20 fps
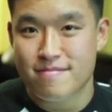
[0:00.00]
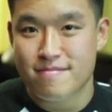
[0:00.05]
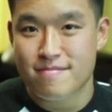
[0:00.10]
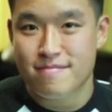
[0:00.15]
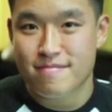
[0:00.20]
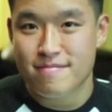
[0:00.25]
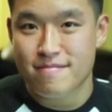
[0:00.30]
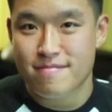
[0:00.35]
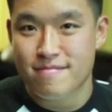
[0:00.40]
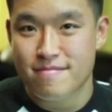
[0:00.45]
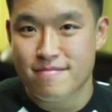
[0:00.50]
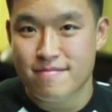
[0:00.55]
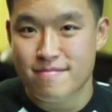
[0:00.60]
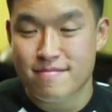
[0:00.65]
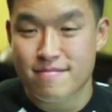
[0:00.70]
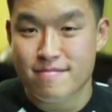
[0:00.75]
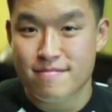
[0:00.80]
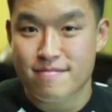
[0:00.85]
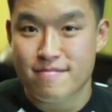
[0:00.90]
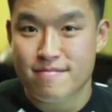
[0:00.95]

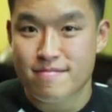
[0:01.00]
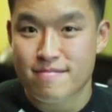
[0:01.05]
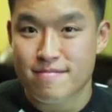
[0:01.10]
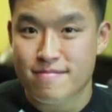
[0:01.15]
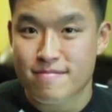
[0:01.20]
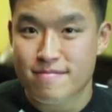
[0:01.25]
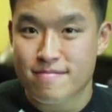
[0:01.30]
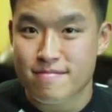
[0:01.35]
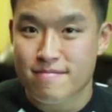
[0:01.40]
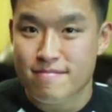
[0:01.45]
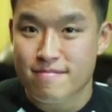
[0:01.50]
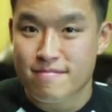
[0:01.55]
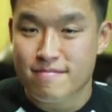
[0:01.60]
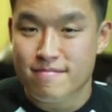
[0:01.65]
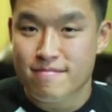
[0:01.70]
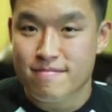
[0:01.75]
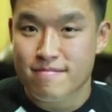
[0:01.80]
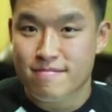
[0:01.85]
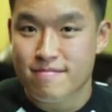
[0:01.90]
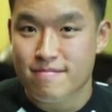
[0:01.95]

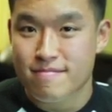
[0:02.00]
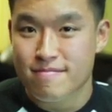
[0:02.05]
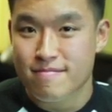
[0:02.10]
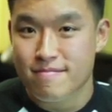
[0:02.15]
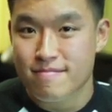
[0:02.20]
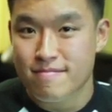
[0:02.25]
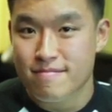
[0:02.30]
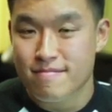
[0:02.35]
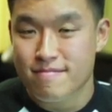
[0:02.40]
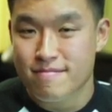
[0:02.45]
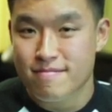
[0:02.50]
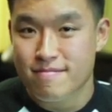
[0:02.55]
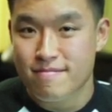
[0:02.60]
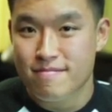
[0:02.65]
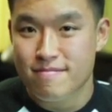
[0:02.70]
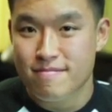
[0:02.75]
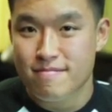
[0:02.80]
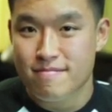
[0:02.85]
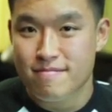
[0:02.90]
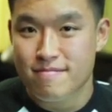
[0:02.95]

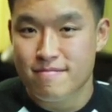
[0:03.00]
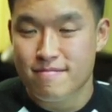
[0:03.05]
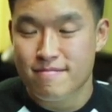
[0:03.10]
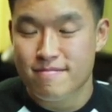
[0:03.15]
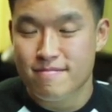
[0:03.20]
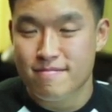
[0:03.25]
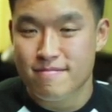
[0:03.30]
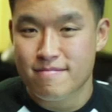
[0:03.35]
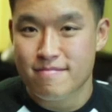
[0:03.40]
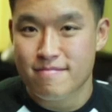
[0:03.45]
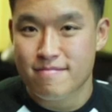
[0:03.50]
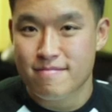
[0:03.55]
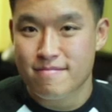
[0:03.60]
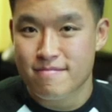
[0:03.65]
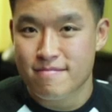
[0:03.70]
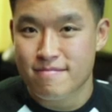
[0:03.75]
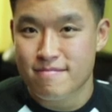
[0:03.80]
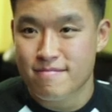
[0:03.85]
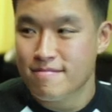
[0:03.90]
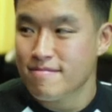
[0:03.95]

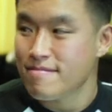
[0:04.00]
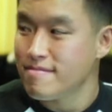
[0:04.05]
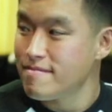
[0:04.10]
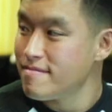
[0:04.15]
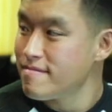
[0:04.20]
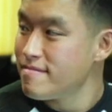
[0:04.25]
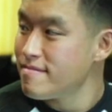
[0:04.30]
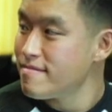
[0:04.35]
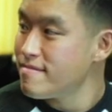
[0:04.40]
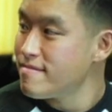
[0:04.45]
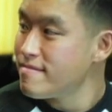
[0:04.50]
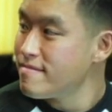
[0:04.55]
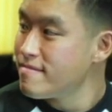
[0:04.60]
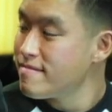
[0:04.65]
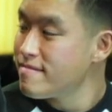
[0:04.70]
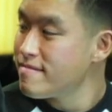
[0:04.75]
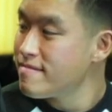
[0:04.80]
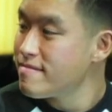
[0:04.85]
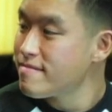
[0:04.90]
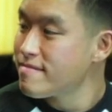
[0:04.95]

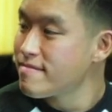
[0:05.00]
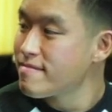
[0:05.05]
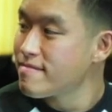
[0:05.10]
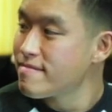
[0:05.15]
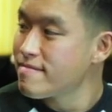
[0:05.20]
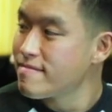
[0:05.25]
(not speaking)